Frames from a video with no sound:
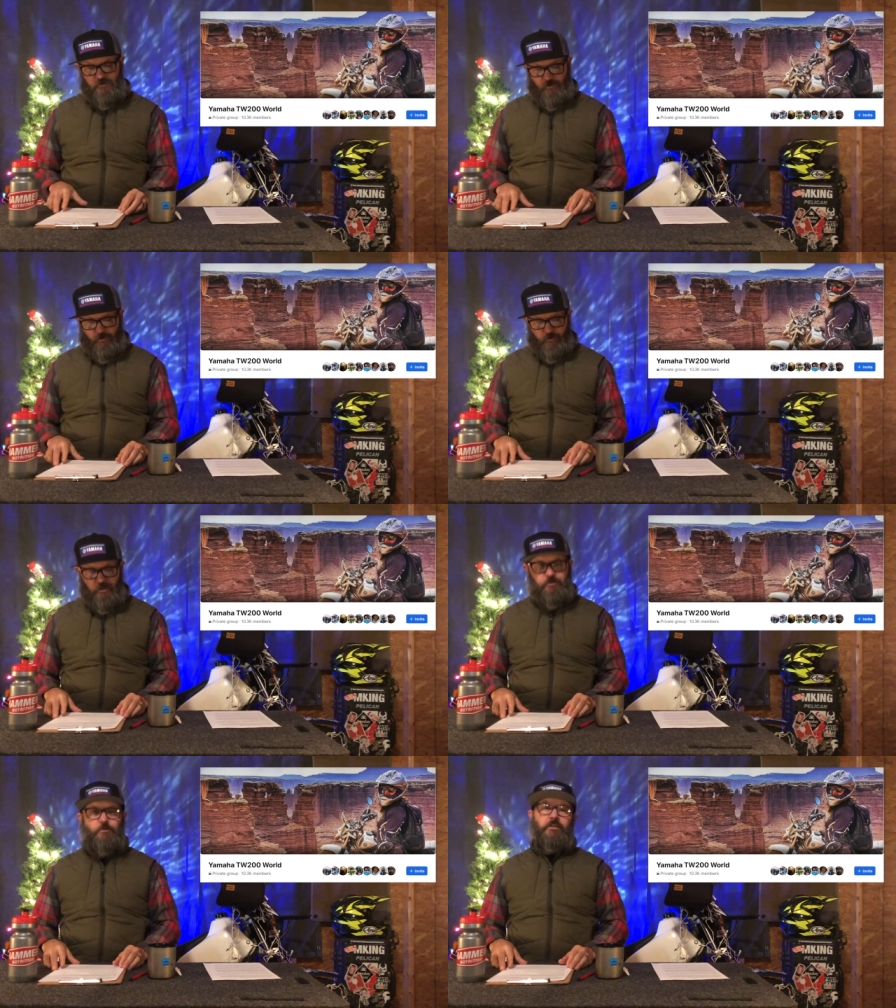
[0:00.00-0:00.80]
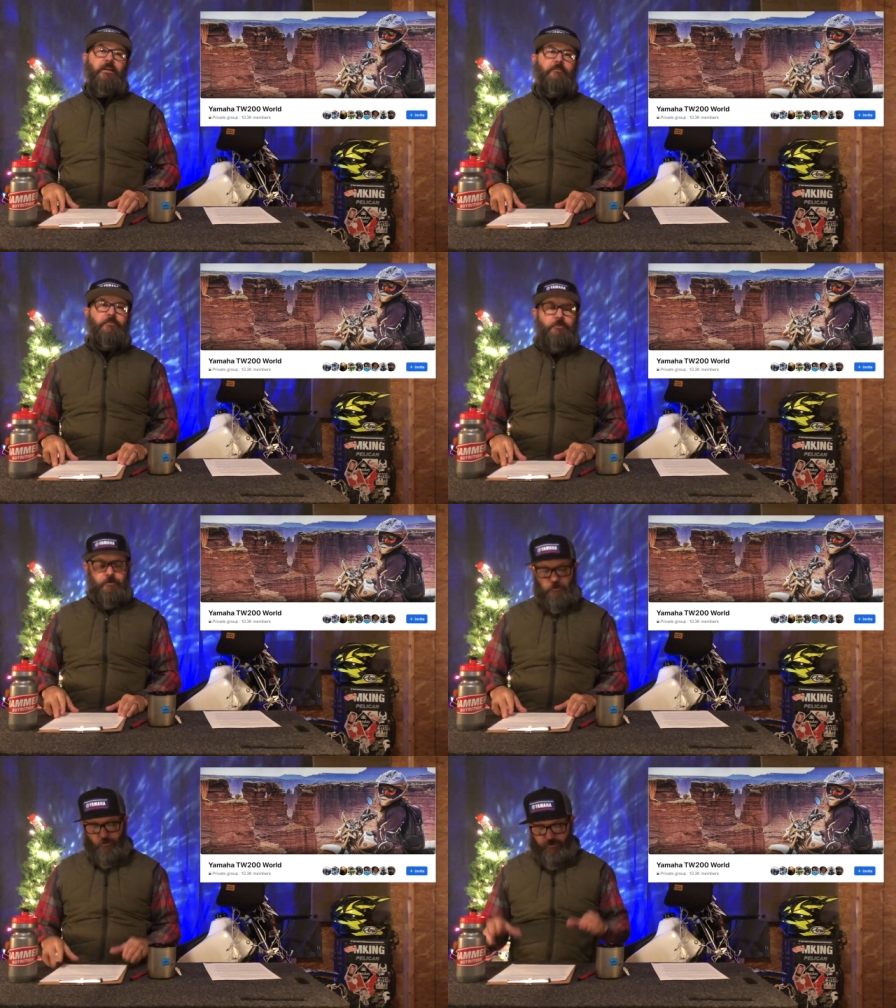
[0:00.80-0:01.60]
So here's what you have to
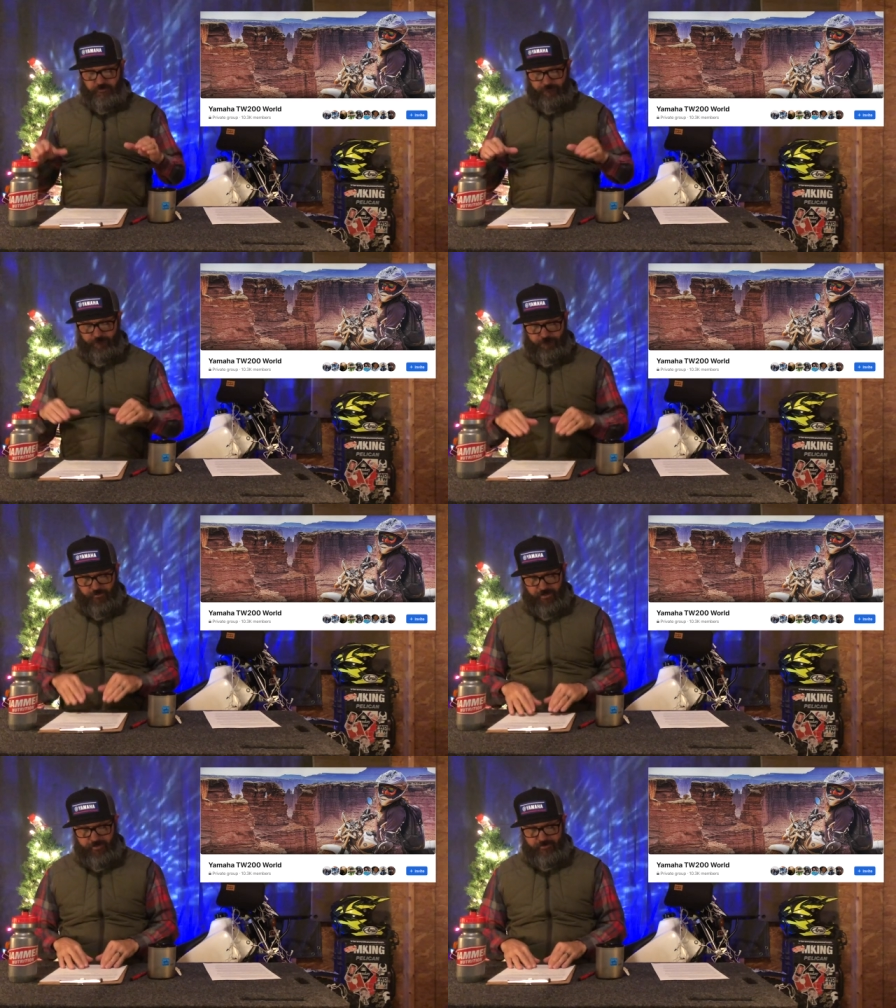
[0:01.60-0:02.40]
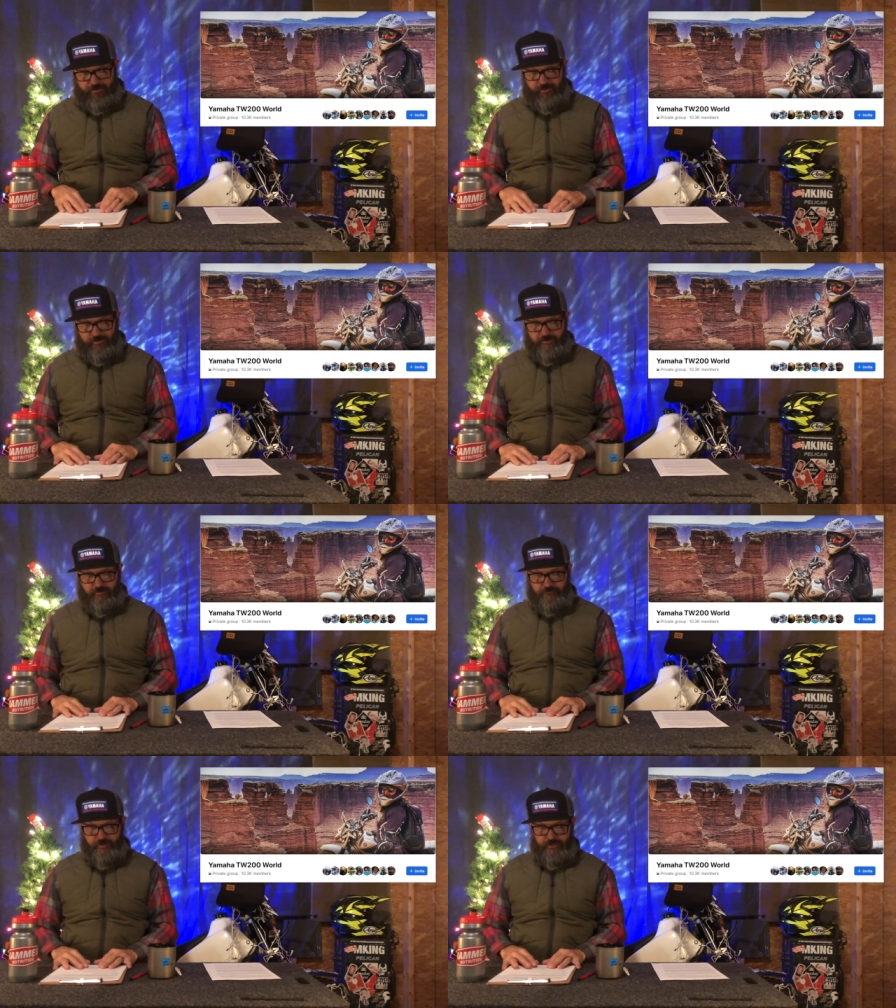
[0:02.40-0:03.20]
do. In order to find these
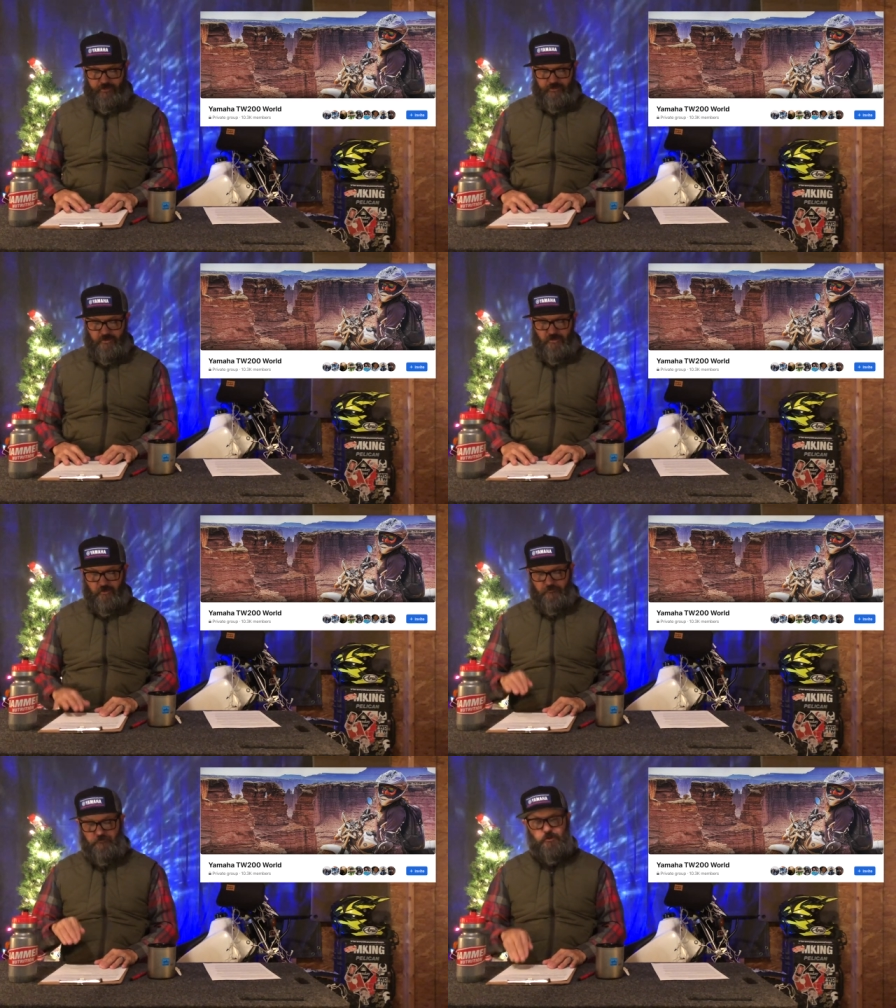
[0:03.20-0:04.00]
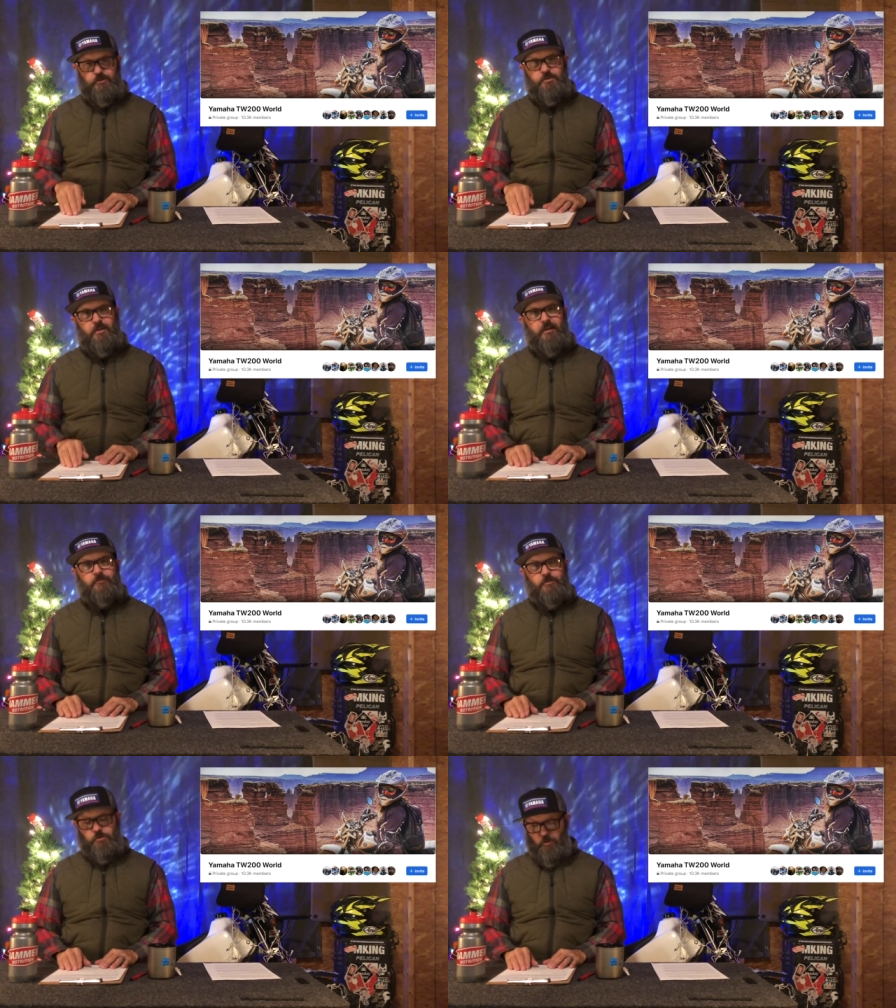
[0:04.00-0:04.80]
events, first you have
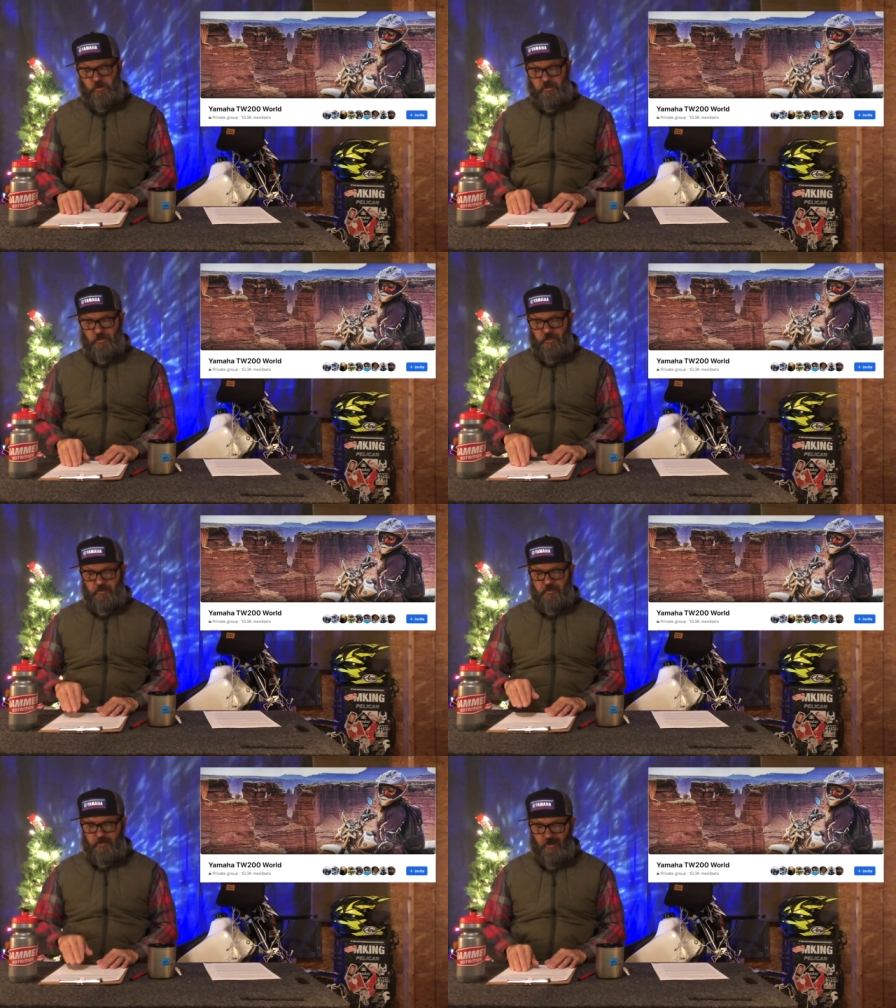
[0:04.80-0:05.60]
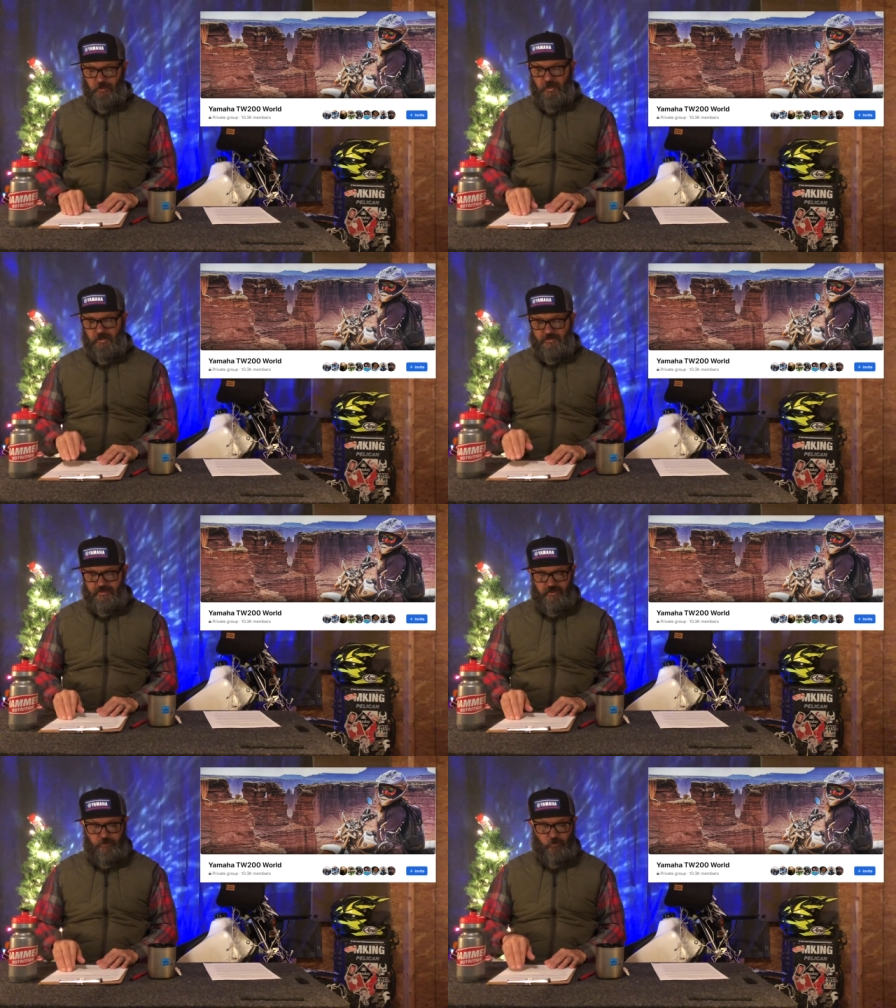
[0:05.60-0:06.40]
to join the Yamaha
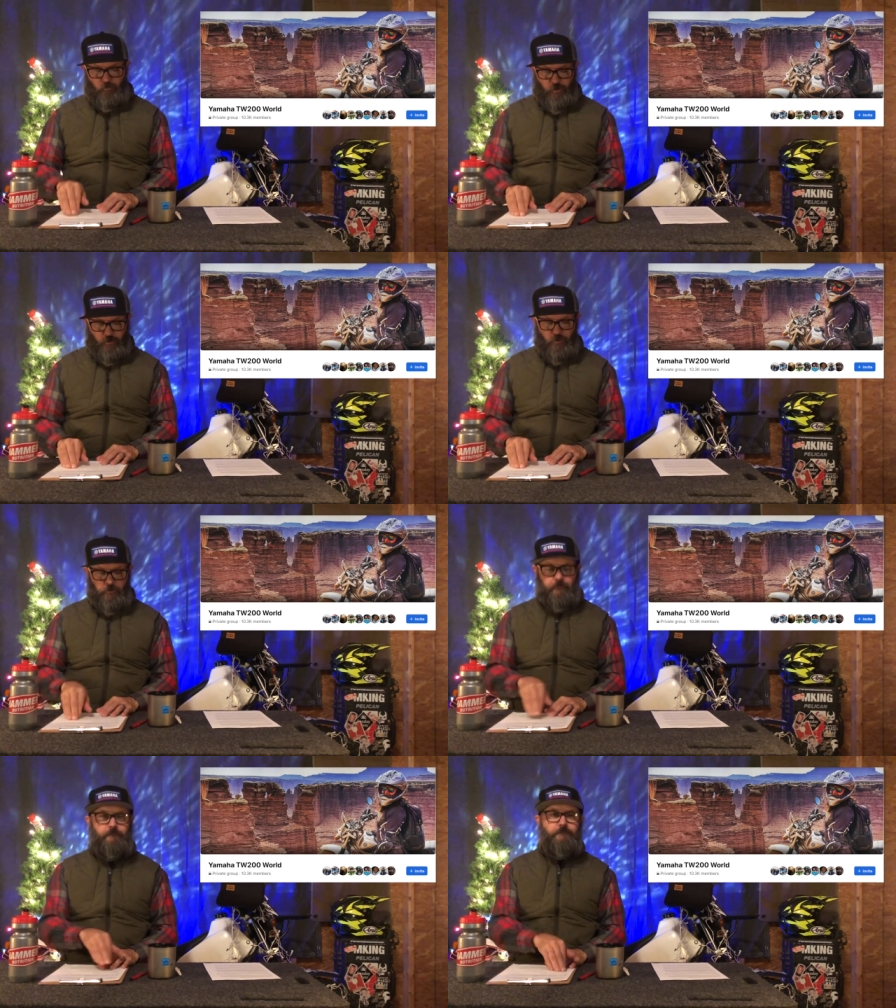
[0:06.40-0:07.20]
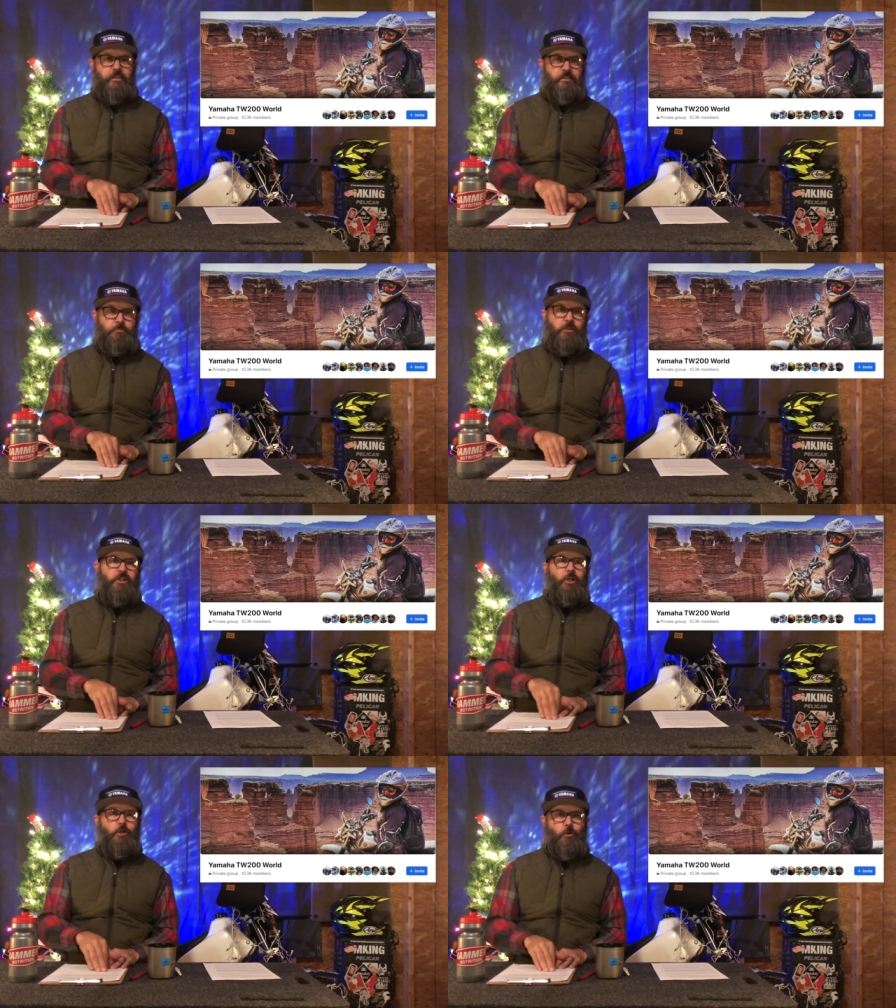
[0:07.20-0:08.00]
TW World Facebook
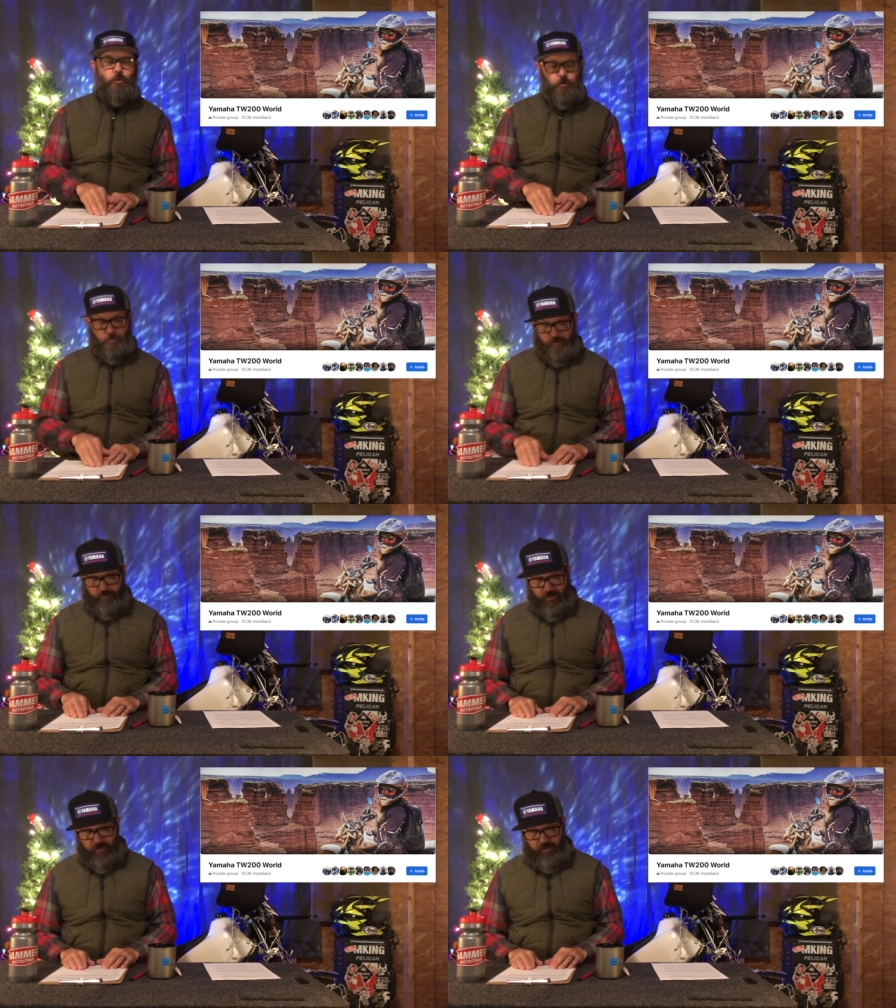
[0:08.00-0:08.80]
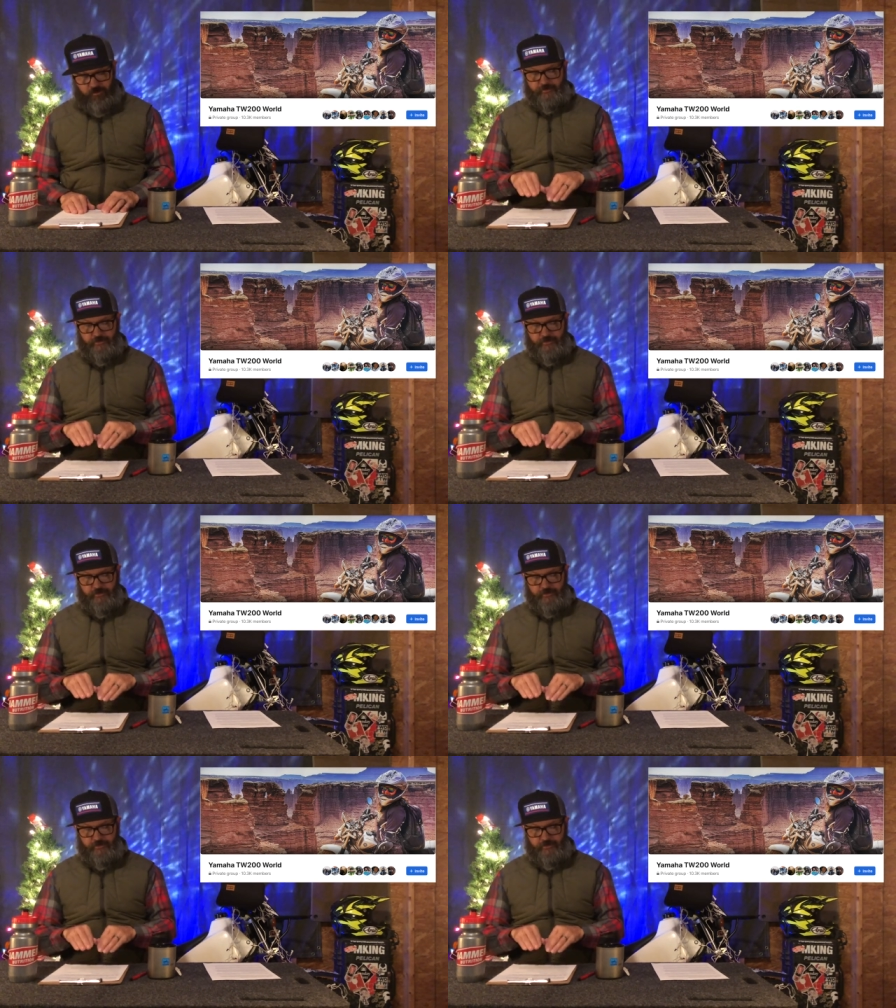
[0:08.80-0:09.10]
group page.